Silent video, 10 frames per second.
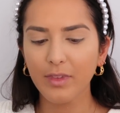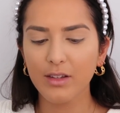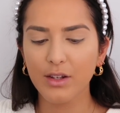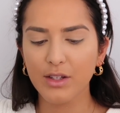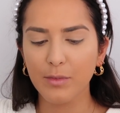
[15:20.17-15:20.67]

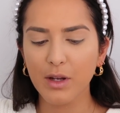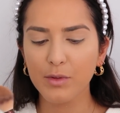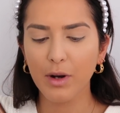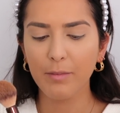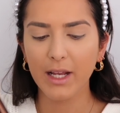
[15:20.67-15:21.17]
So
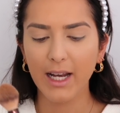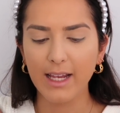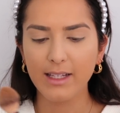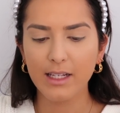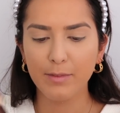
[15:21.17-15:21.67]
sometimes when I'm being
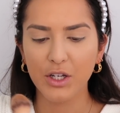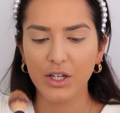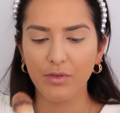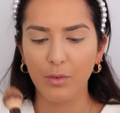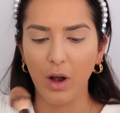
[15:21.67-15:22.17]
lazy,
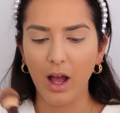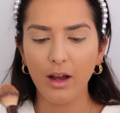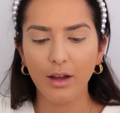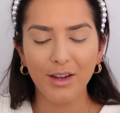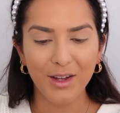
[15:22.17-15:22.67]
especially for
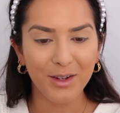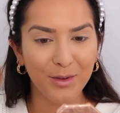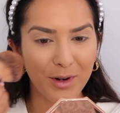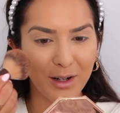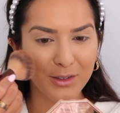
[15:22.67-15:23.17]
work,
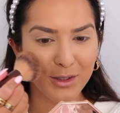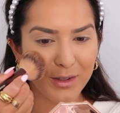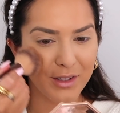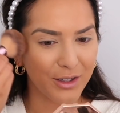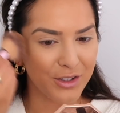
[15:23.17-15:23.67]
what I'll do
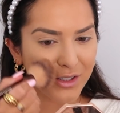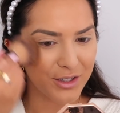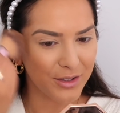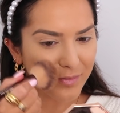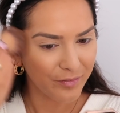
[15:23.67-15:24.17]
is I'll
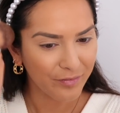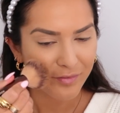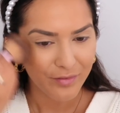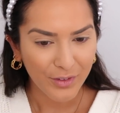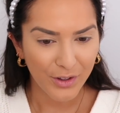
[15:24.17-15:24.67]
just
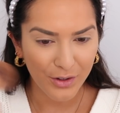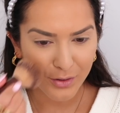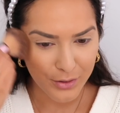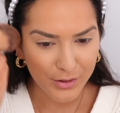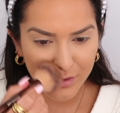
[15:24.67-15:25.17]

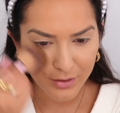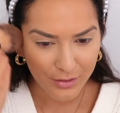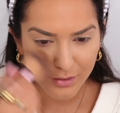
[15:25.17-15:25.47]
use,